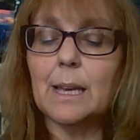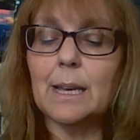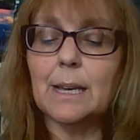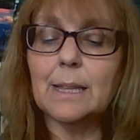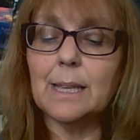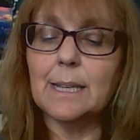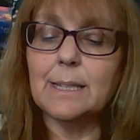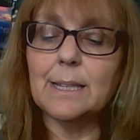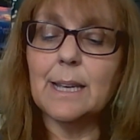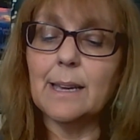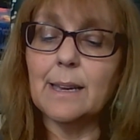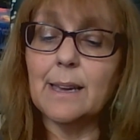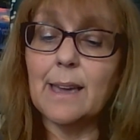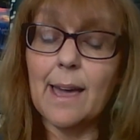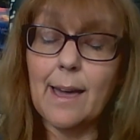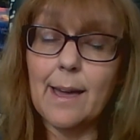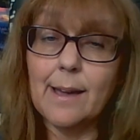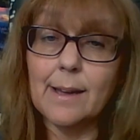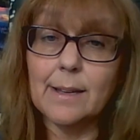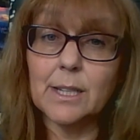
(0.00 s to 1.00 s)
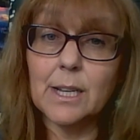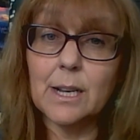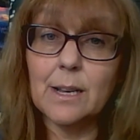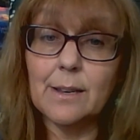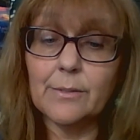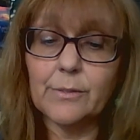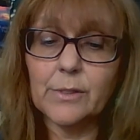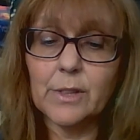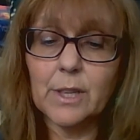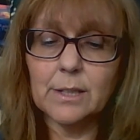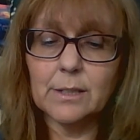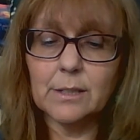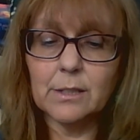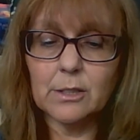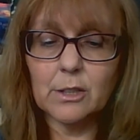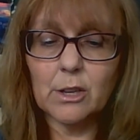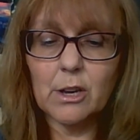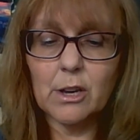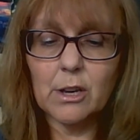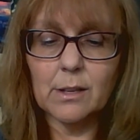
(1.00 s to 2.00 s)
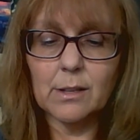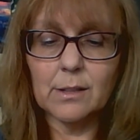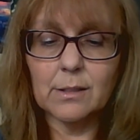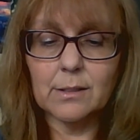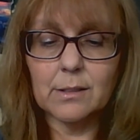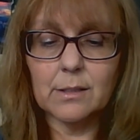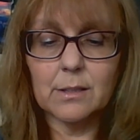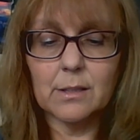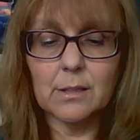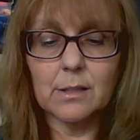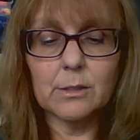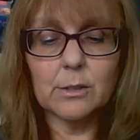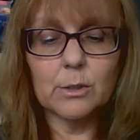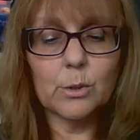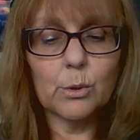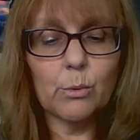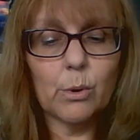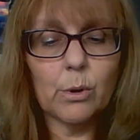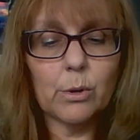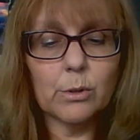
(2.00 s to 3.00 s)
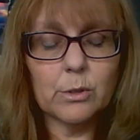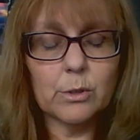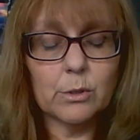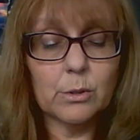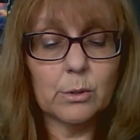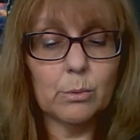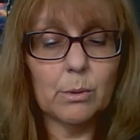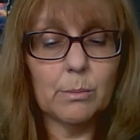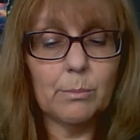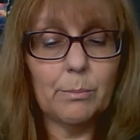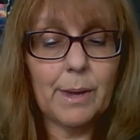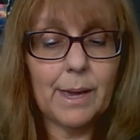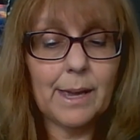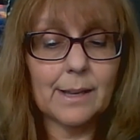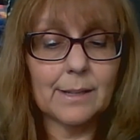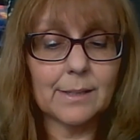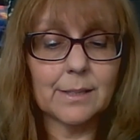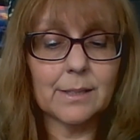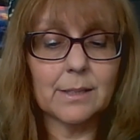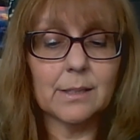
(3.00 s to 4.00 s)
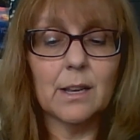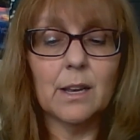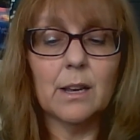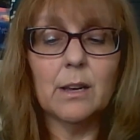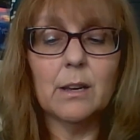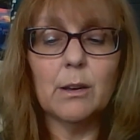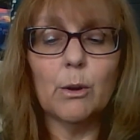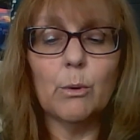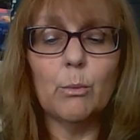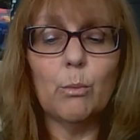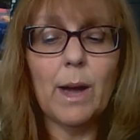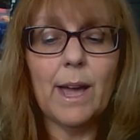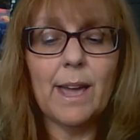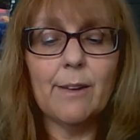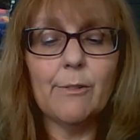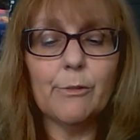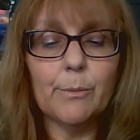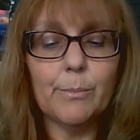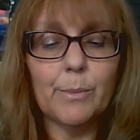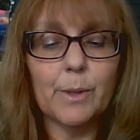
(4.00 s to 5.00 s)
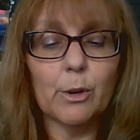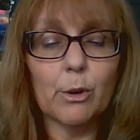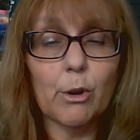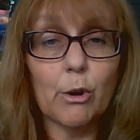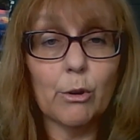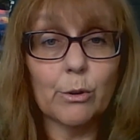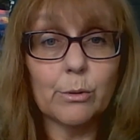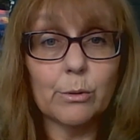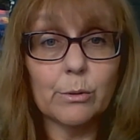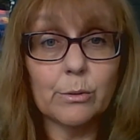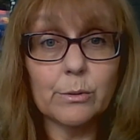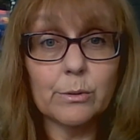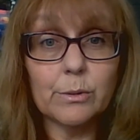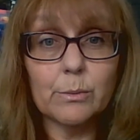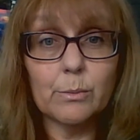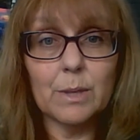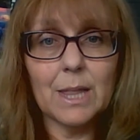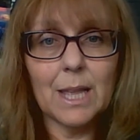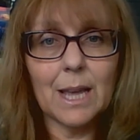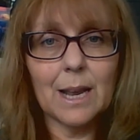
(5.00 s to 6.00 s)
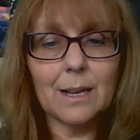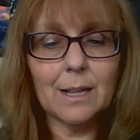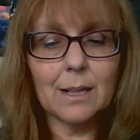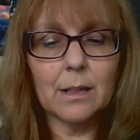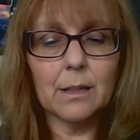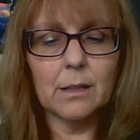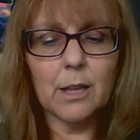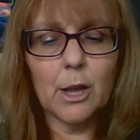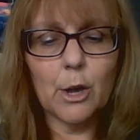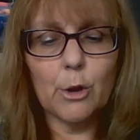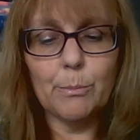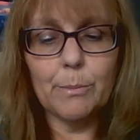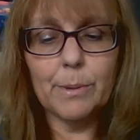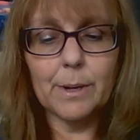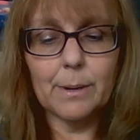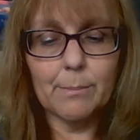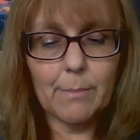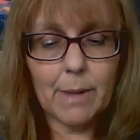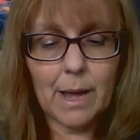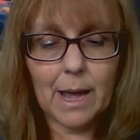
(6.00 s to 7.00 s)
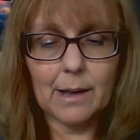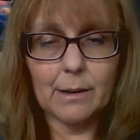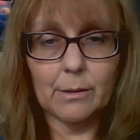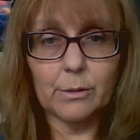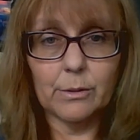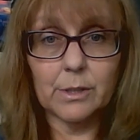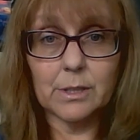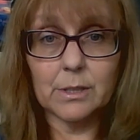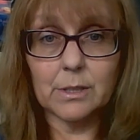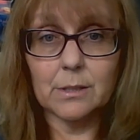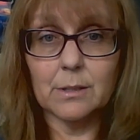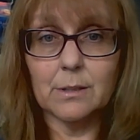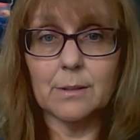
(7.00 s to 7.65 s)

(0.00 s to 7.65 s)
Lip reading: They take care to lift their skirts, squat to a piss, away from the cockles with their little open mouths.